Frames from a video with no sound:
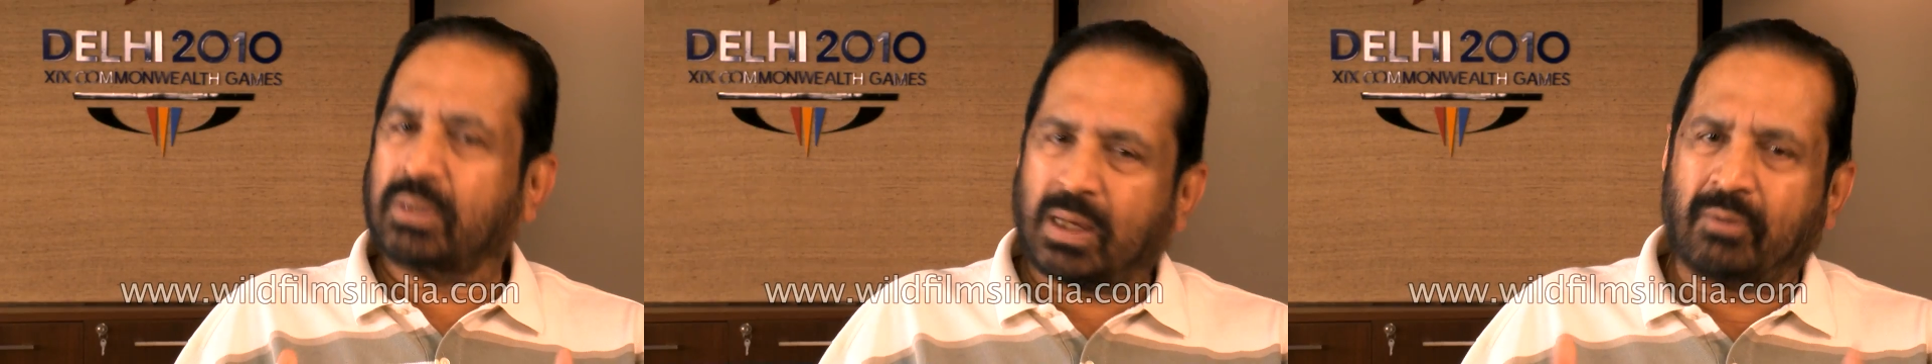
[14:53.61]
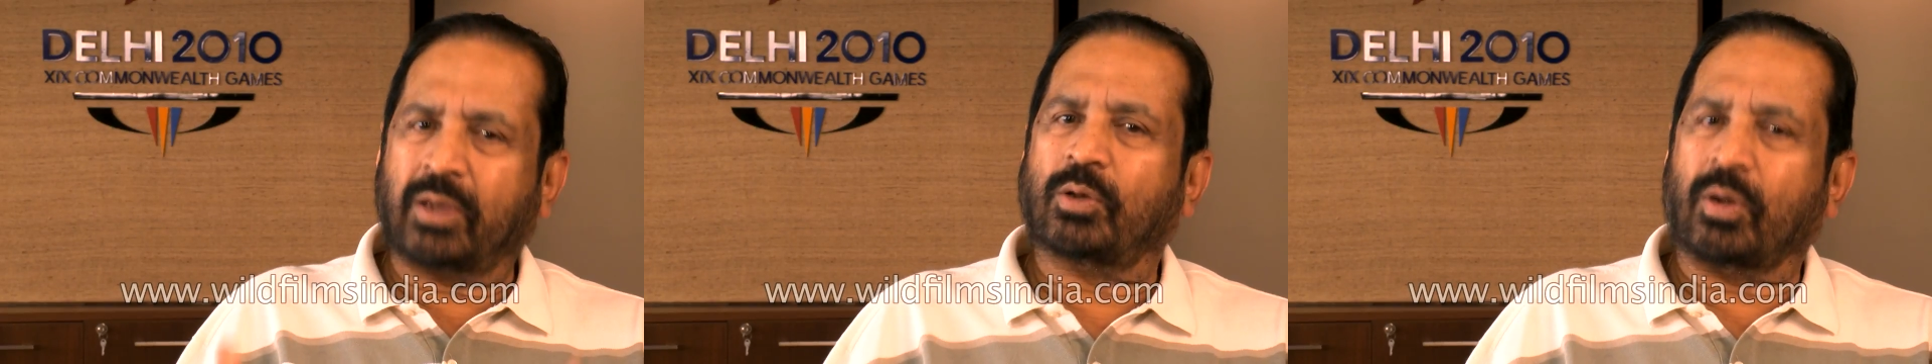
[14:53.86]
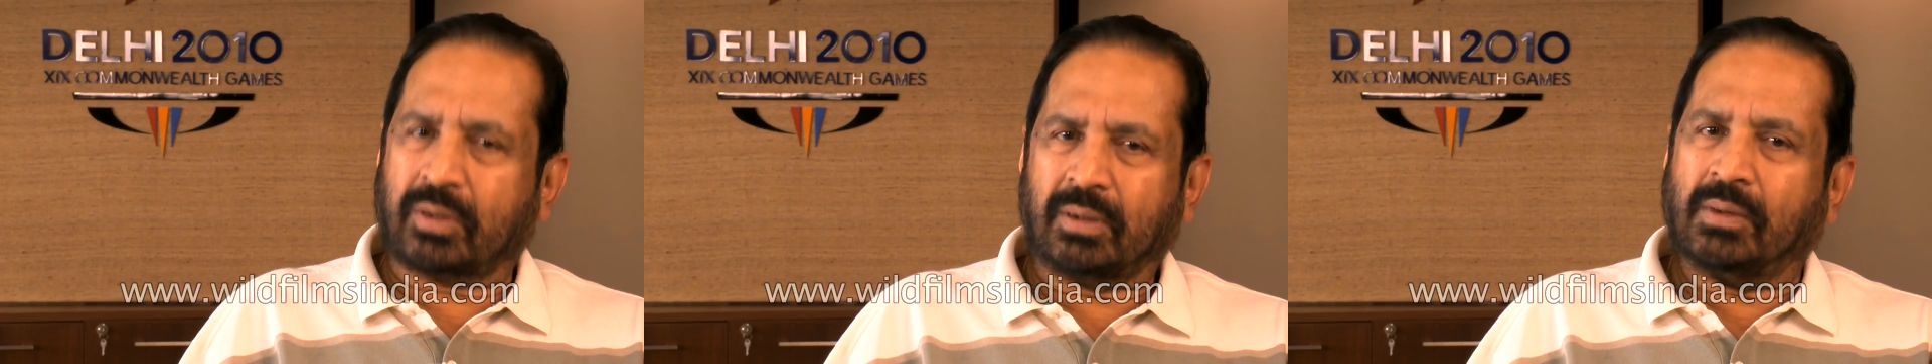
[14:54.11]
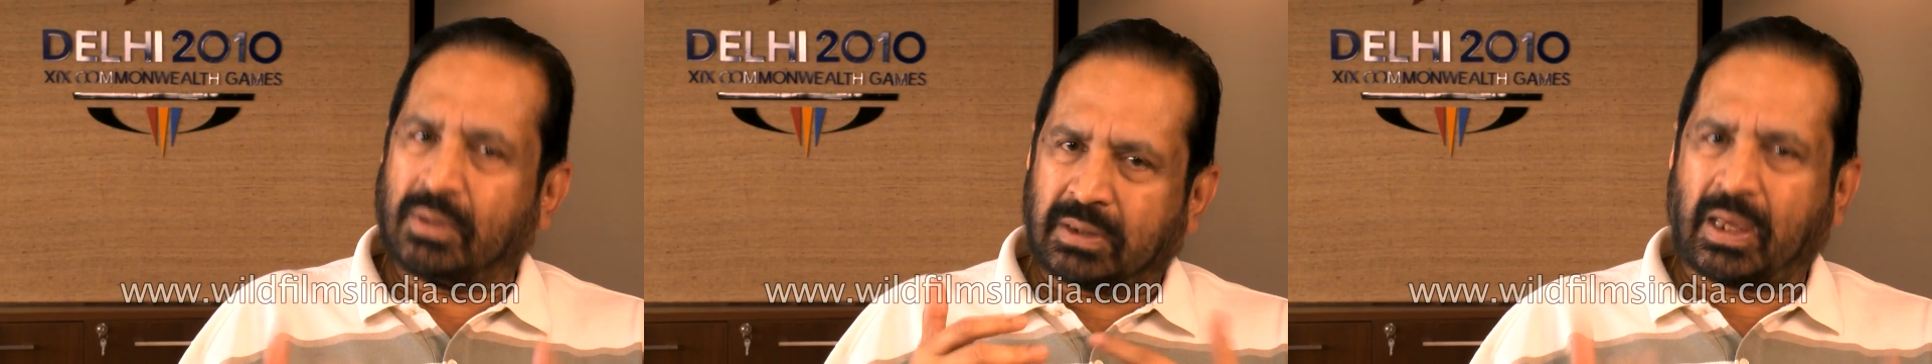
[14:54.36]
Yeah, why not?
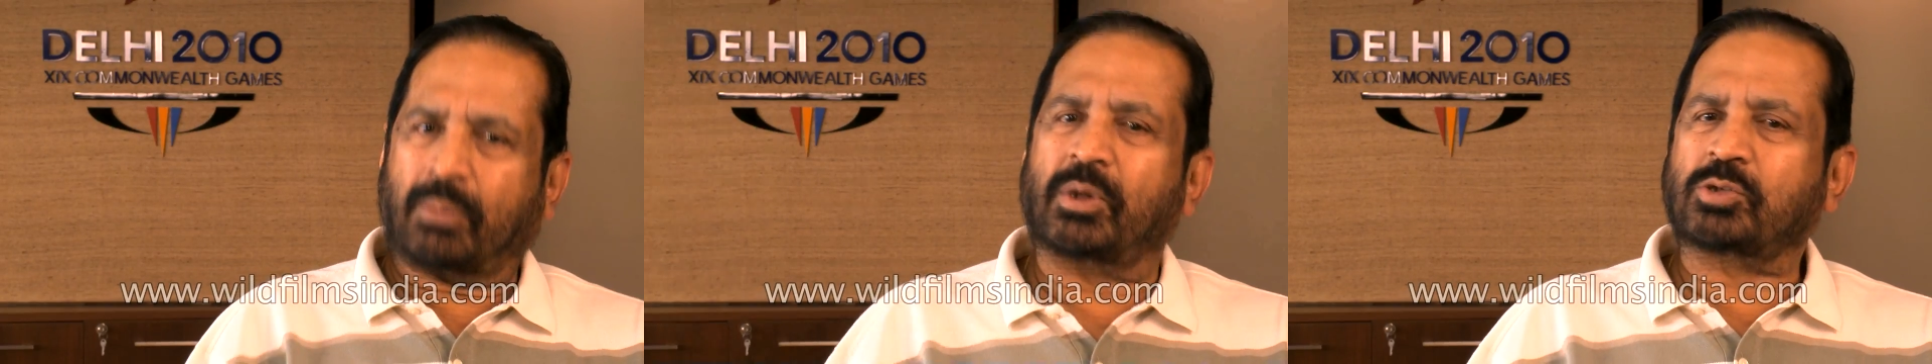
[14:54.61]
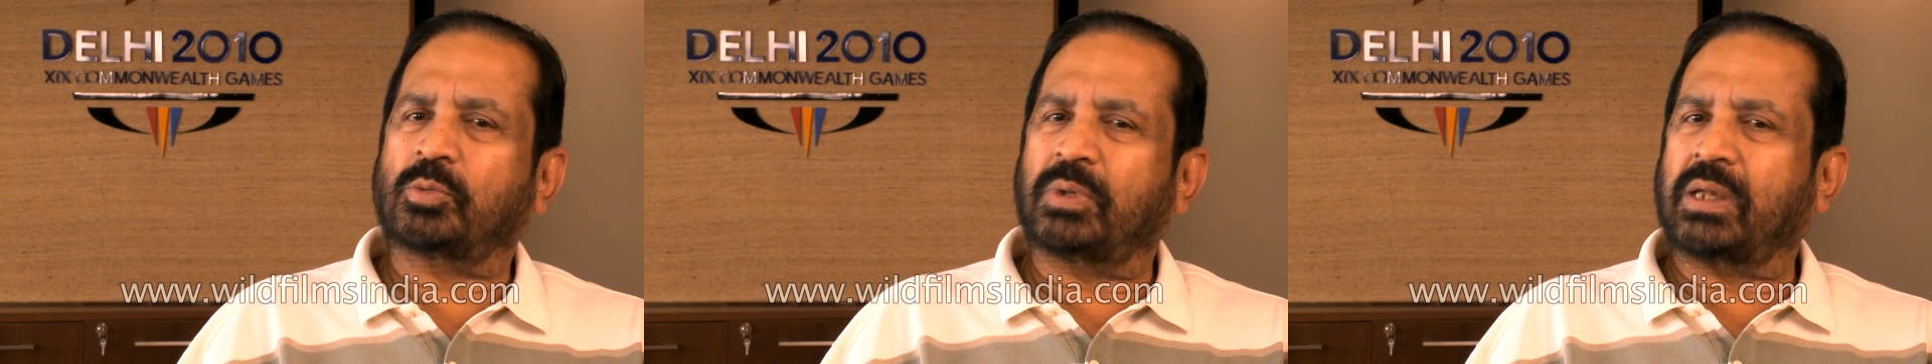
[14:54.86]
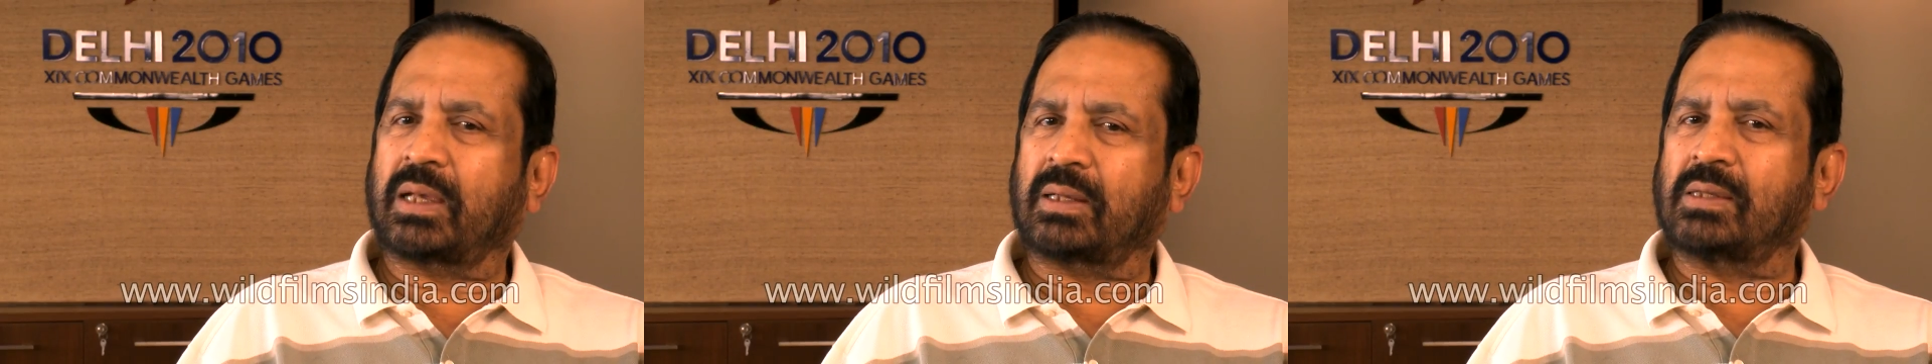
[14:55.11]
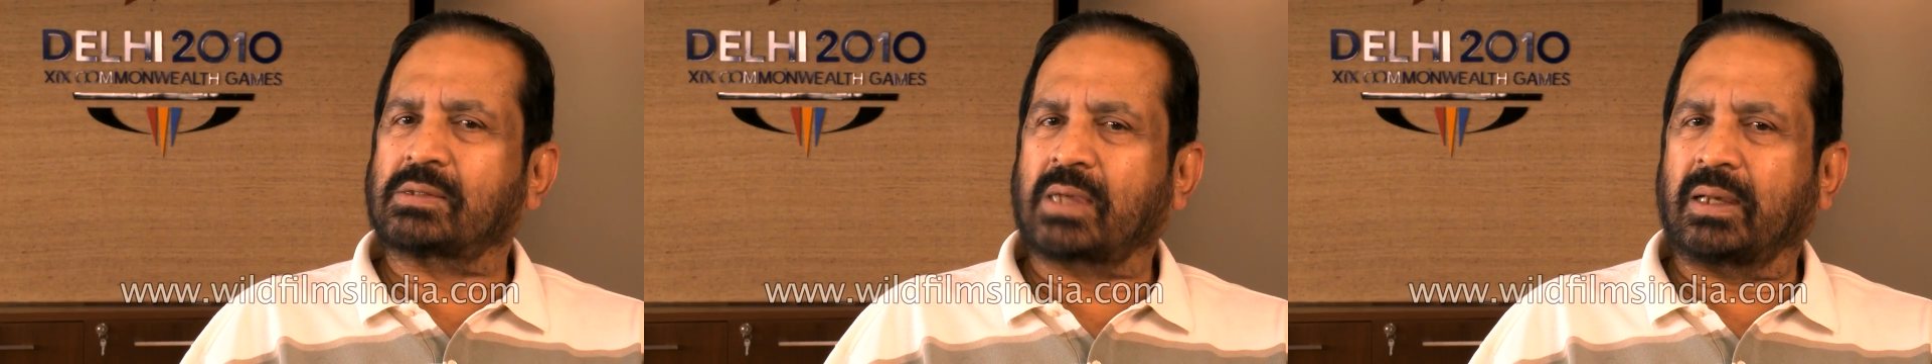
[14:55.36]
Cameras should be
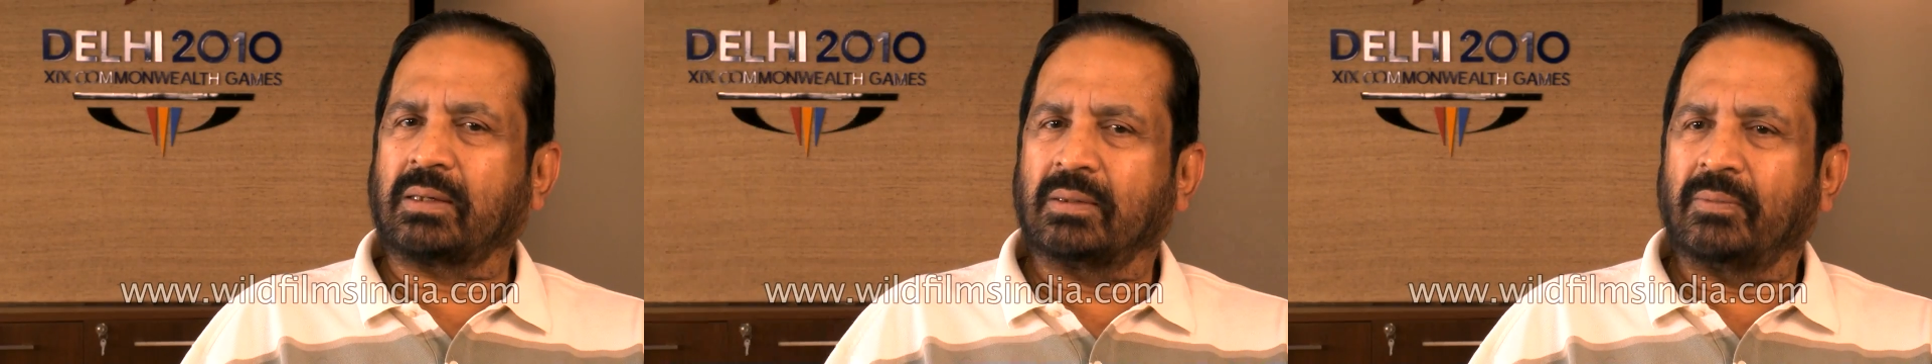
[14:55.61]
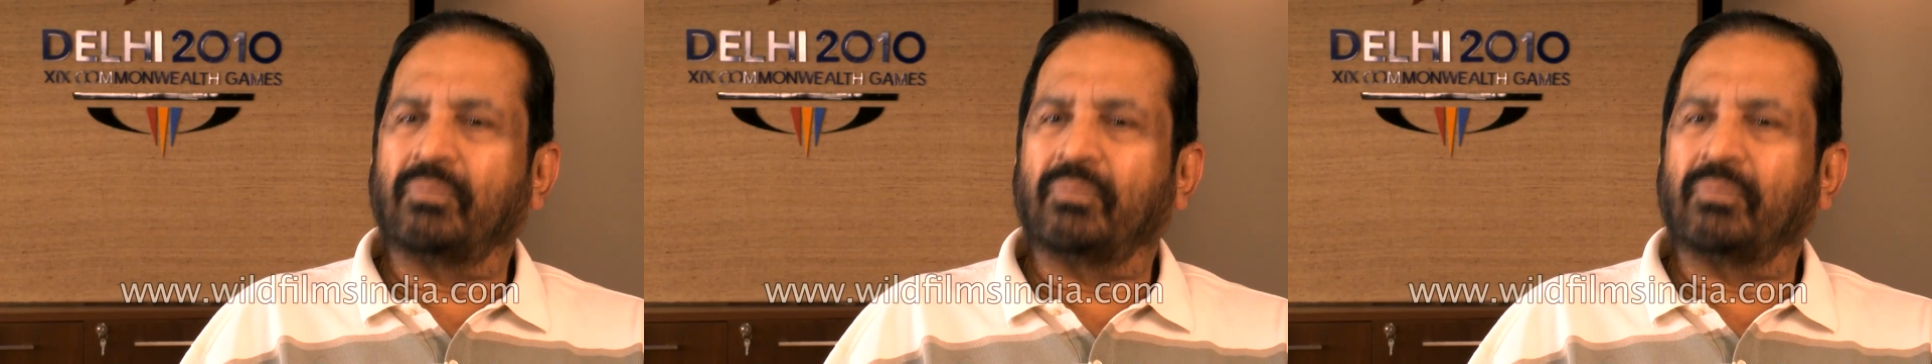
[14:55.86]
taken inside.